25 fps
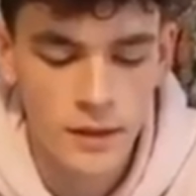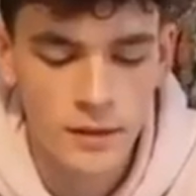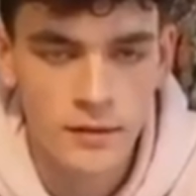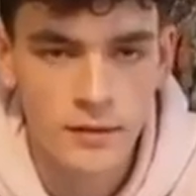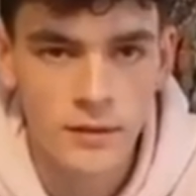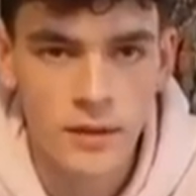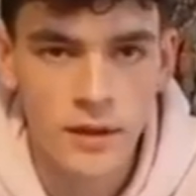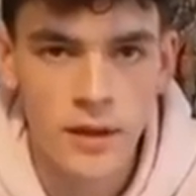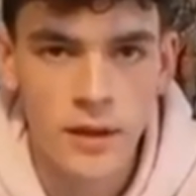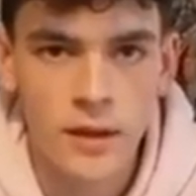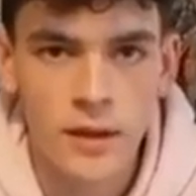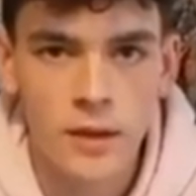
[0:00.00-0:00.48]
and
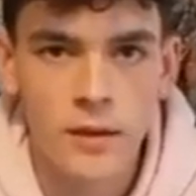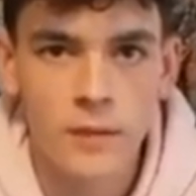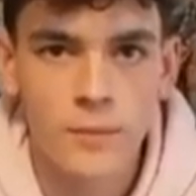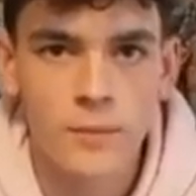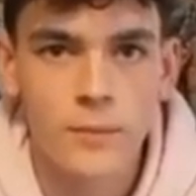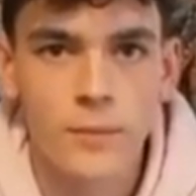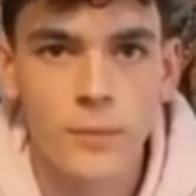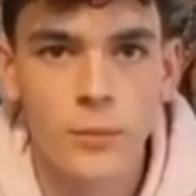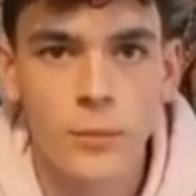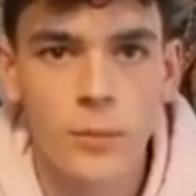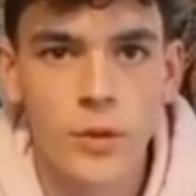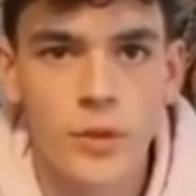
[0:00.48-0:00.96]
I
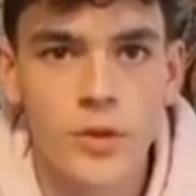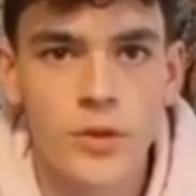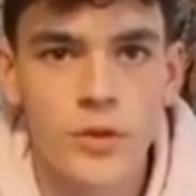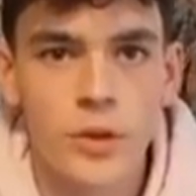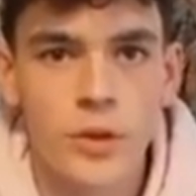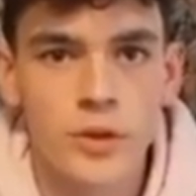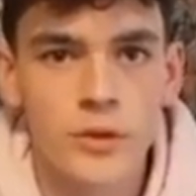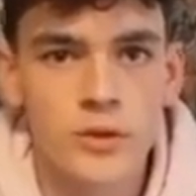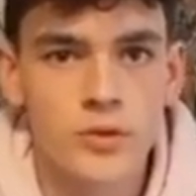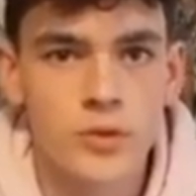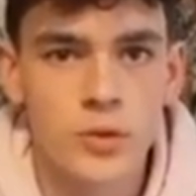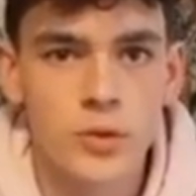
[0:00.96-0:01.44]
did. We
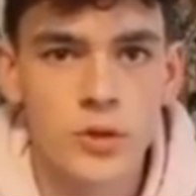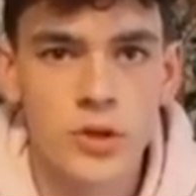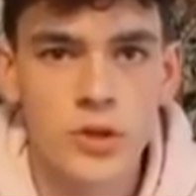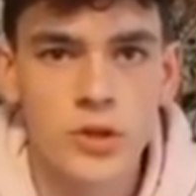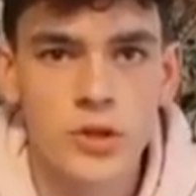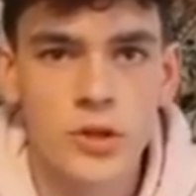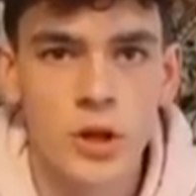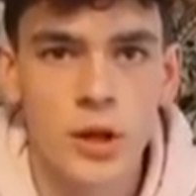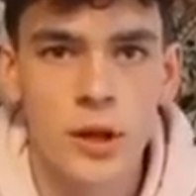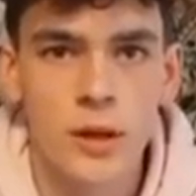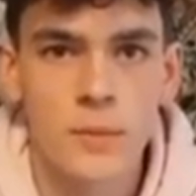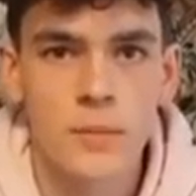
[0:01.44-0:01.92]
can throw the
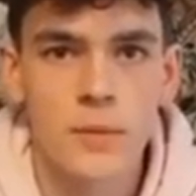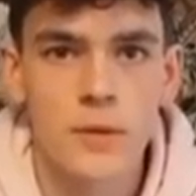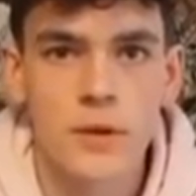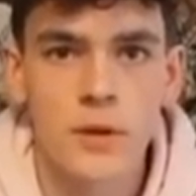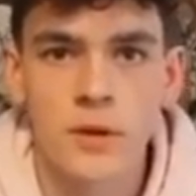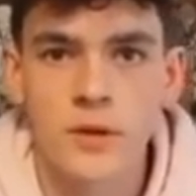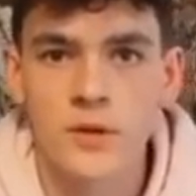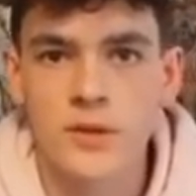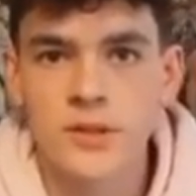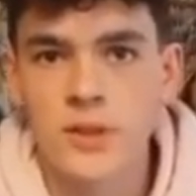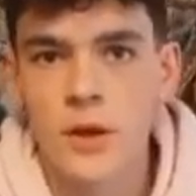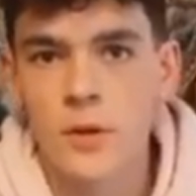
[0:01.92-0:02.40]
screenshot
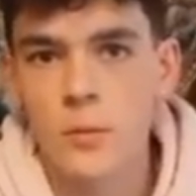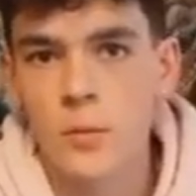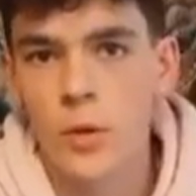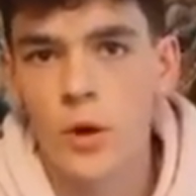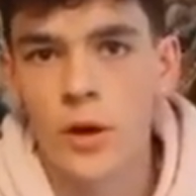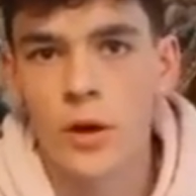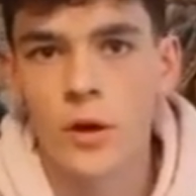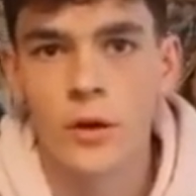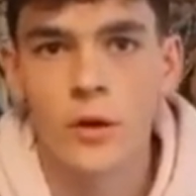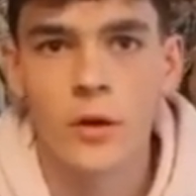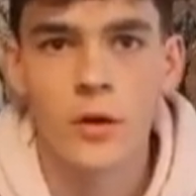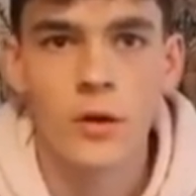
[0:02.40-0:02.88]
up here
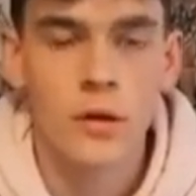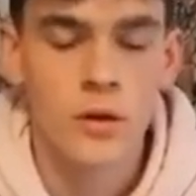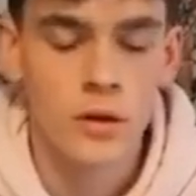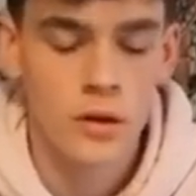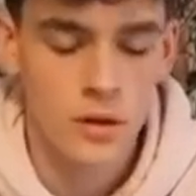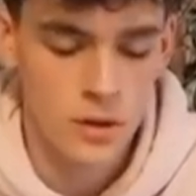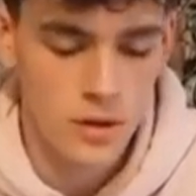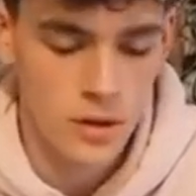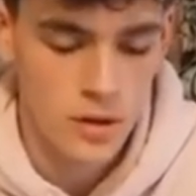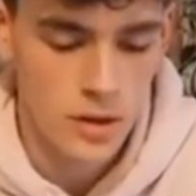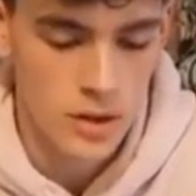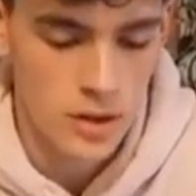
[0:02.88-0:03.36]
somewhere
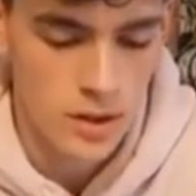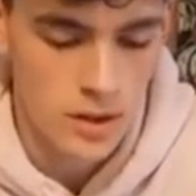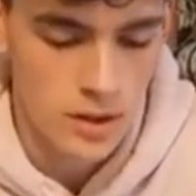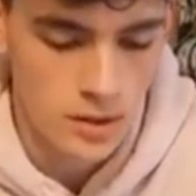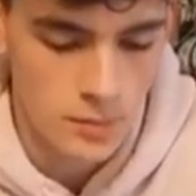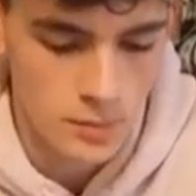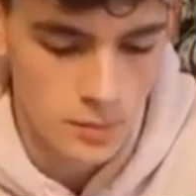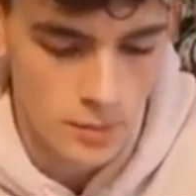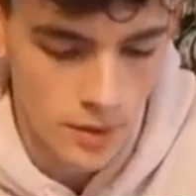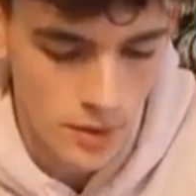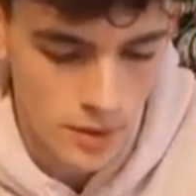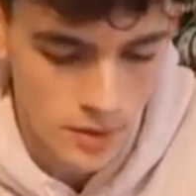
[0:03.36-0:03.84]

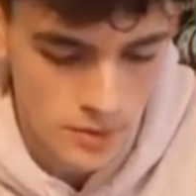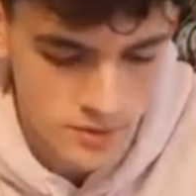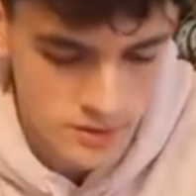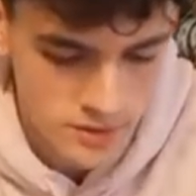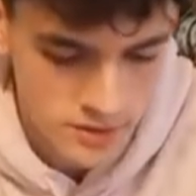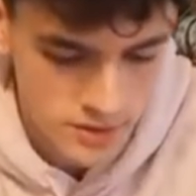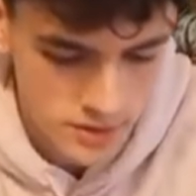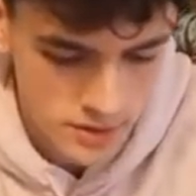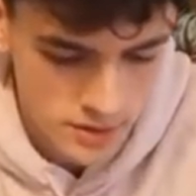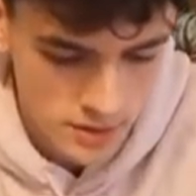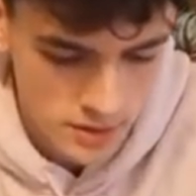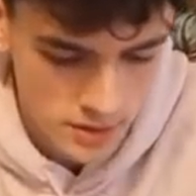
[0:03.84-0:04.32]
and
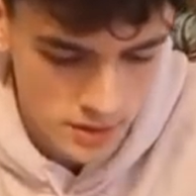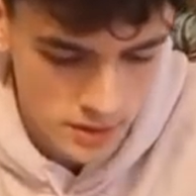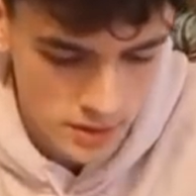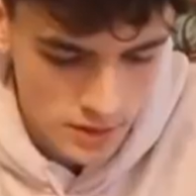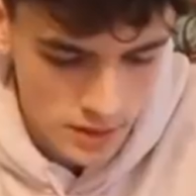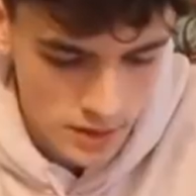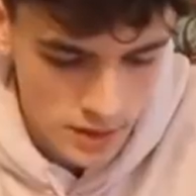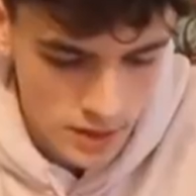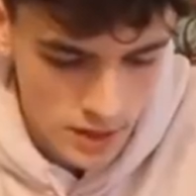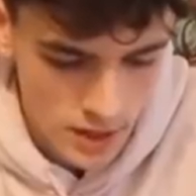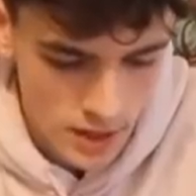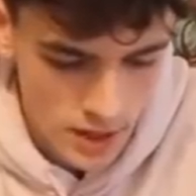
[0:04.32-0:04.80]
post.
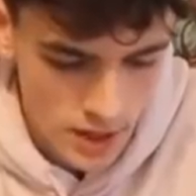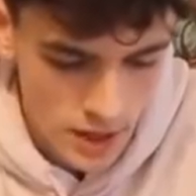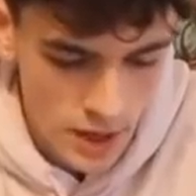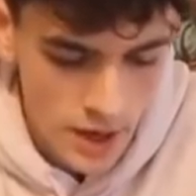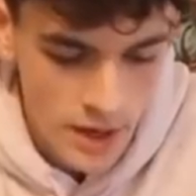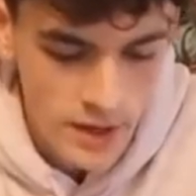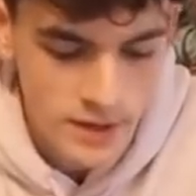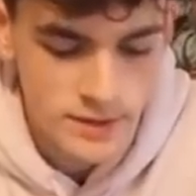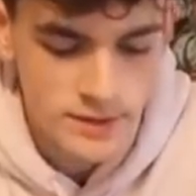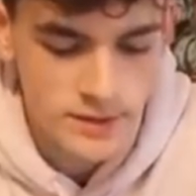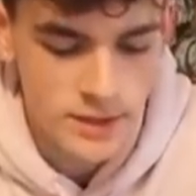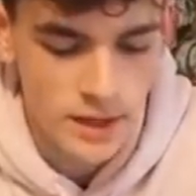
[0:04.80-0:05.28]

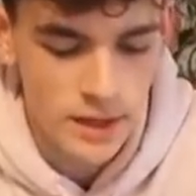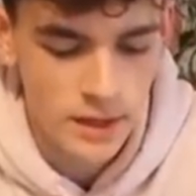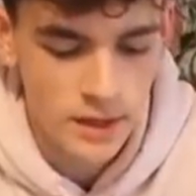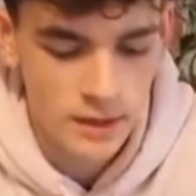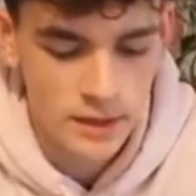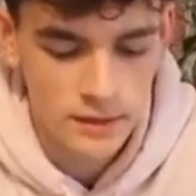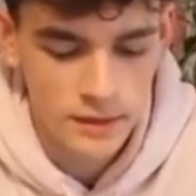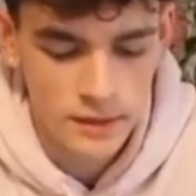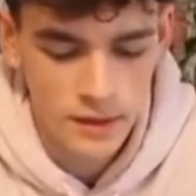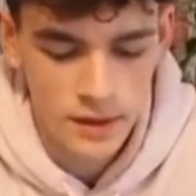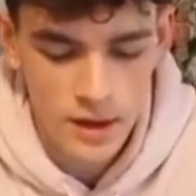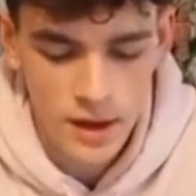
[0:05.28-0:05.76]
I
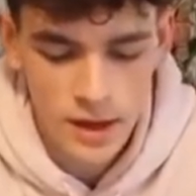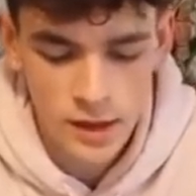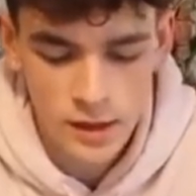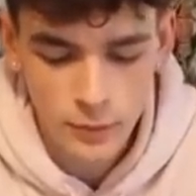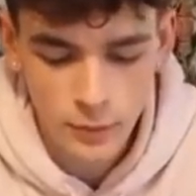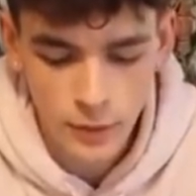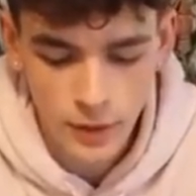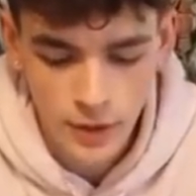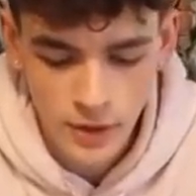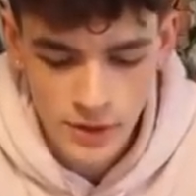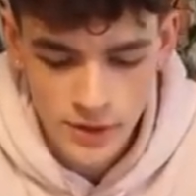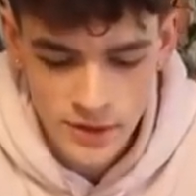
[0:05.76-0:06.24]
said,
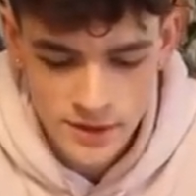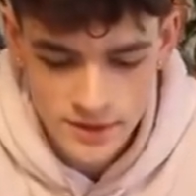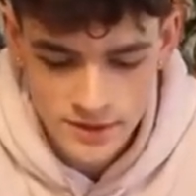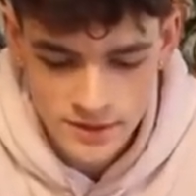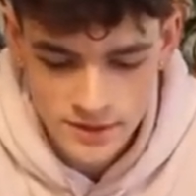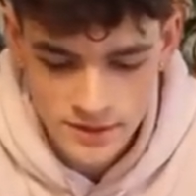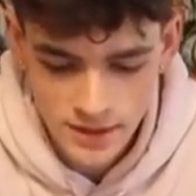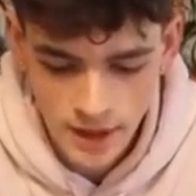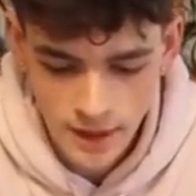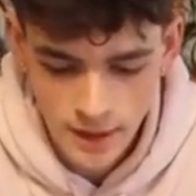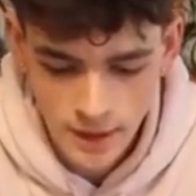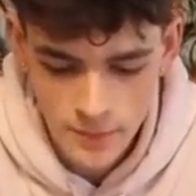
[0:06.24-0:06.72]
"LOL,
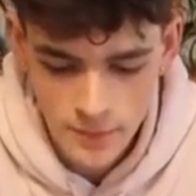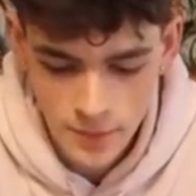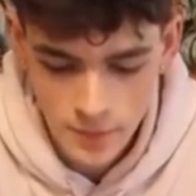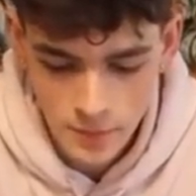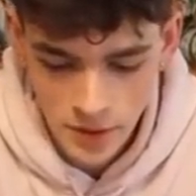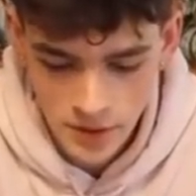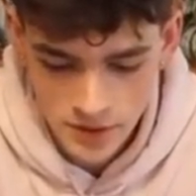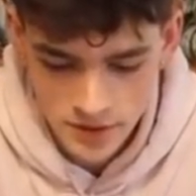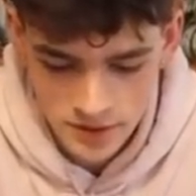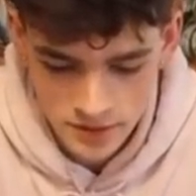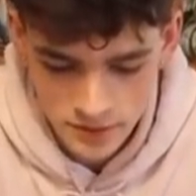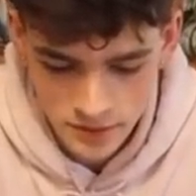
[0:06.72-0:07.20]
it's
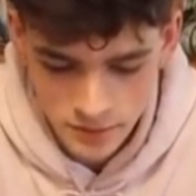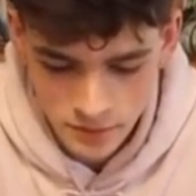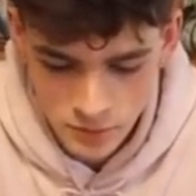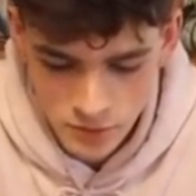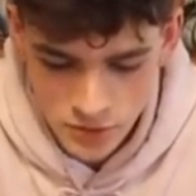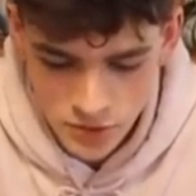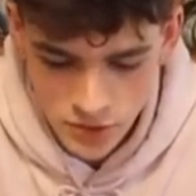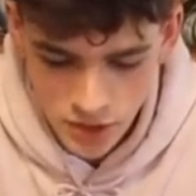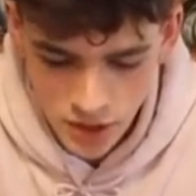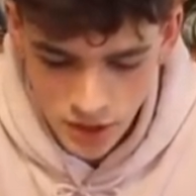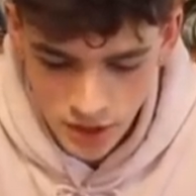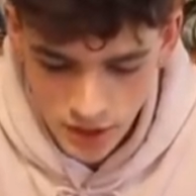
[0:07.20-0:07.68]
Sam the
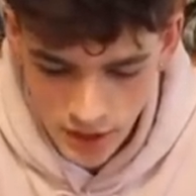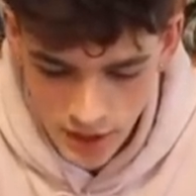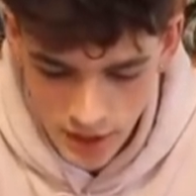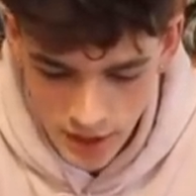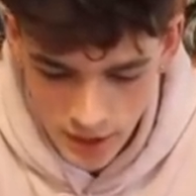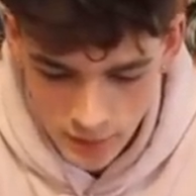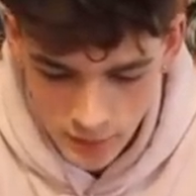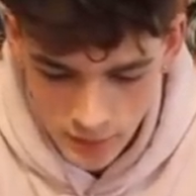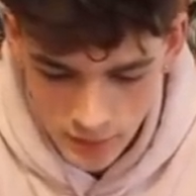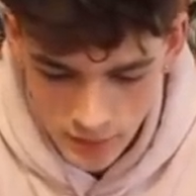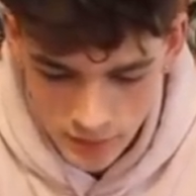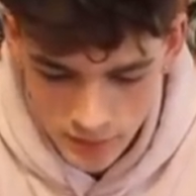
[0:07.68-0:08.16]
busser from
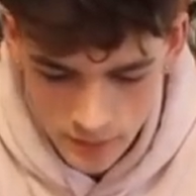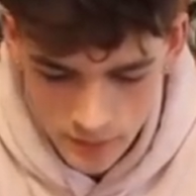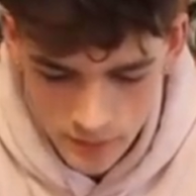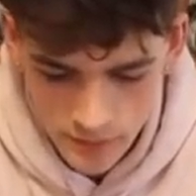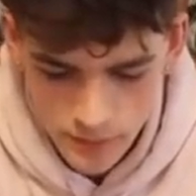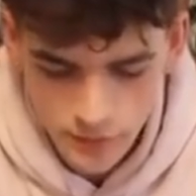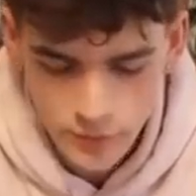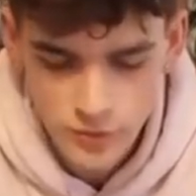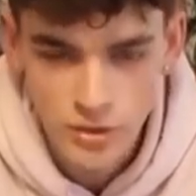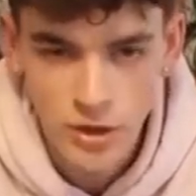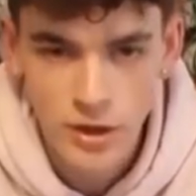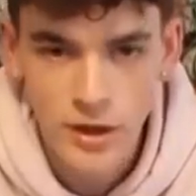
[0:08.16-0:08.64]
John Howie."
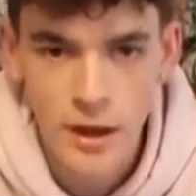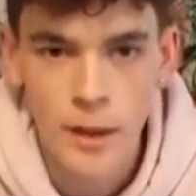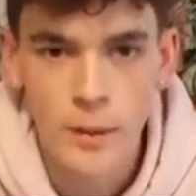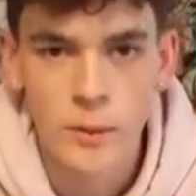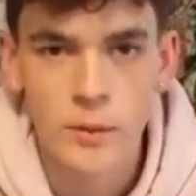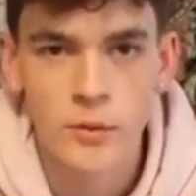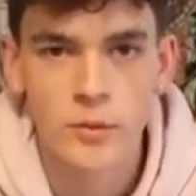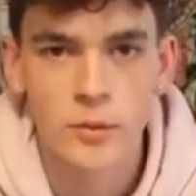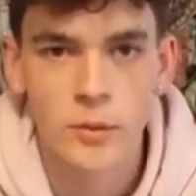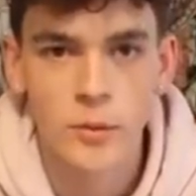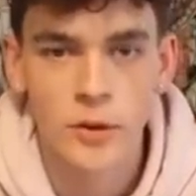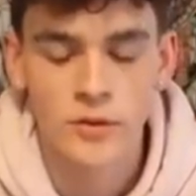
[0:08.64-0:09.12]
John
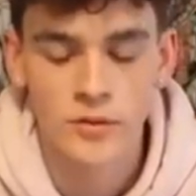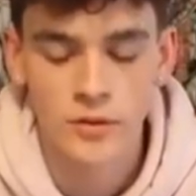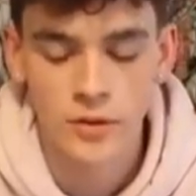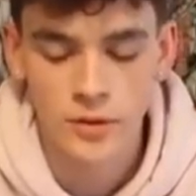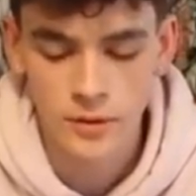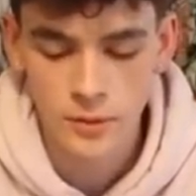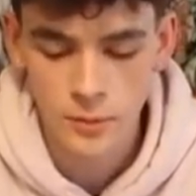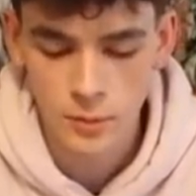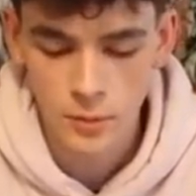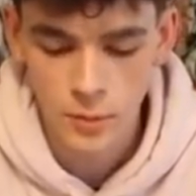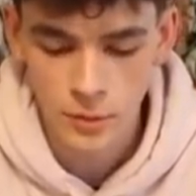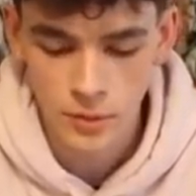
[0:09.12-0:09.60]
Howie is the
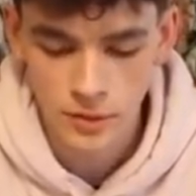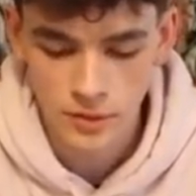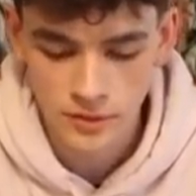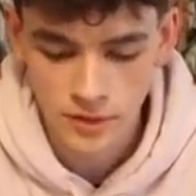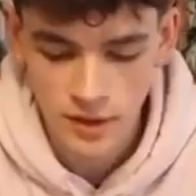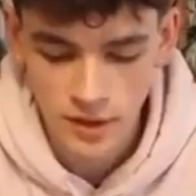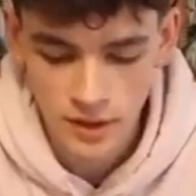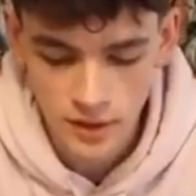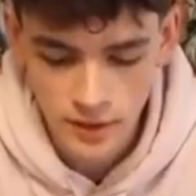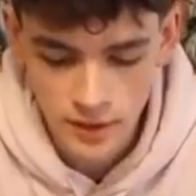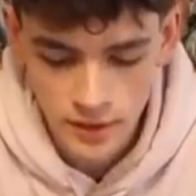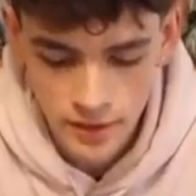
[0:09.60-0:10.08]
restaurant that we
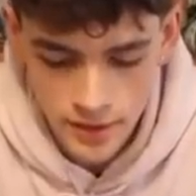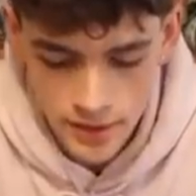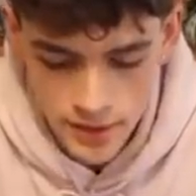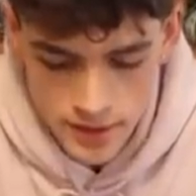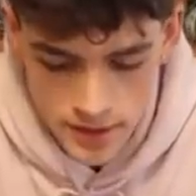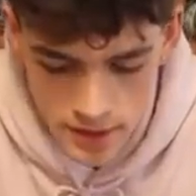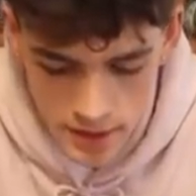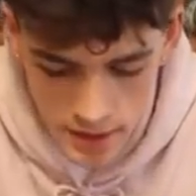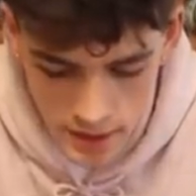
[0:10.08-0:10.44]
worked at.